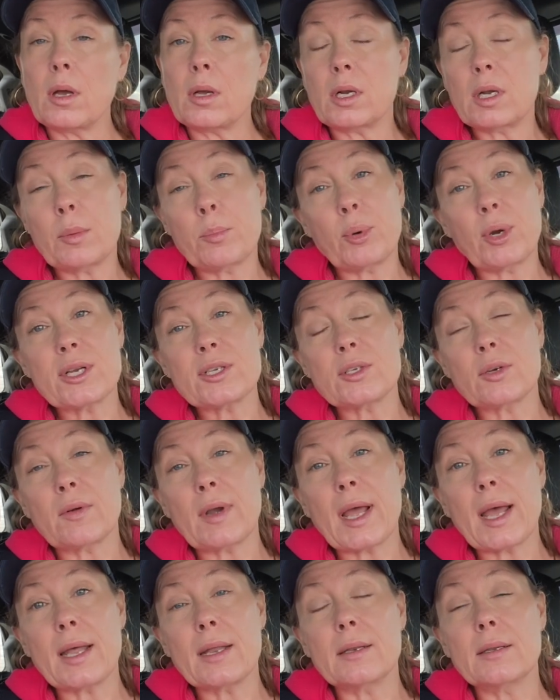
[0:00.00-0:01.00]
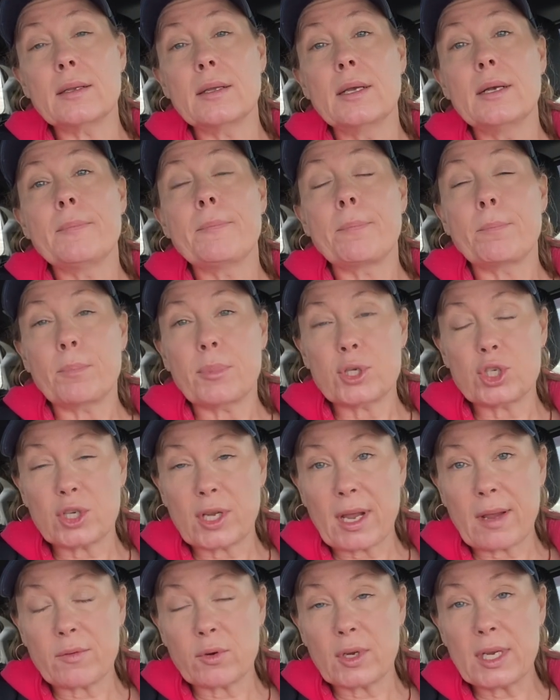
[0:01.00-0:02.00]
compressor on, but
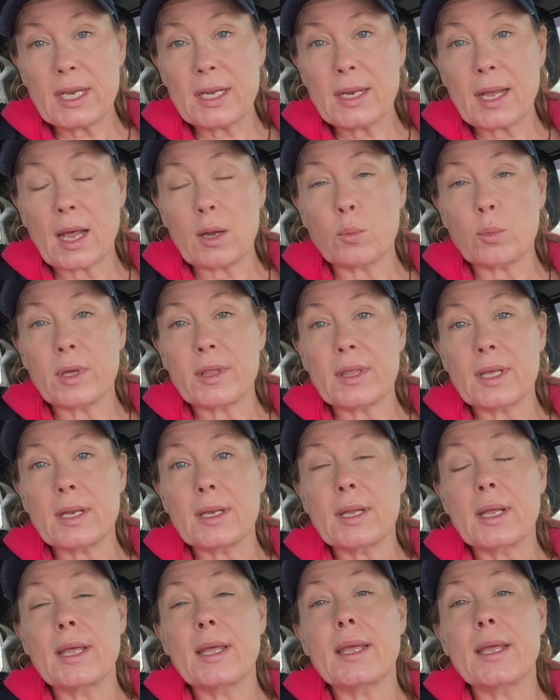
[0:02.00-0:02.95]
you have your heat on with it,